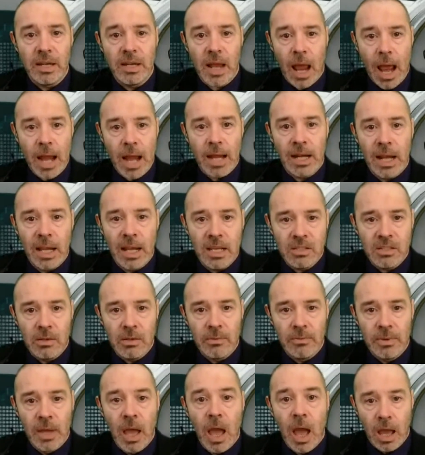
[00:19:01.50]
and less
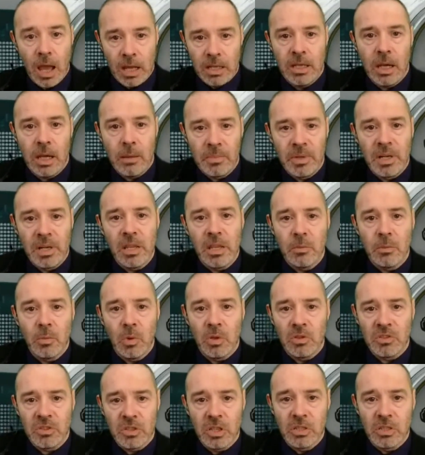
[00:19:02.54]
of a company that
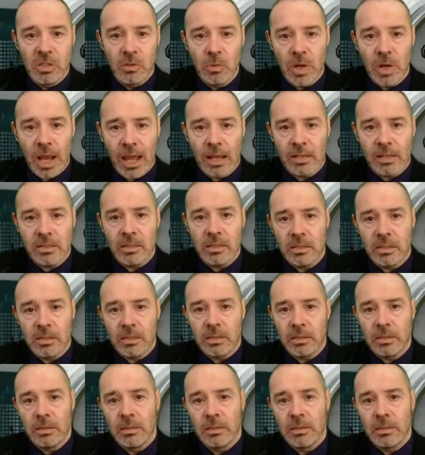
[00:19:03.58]
wants to talk at us.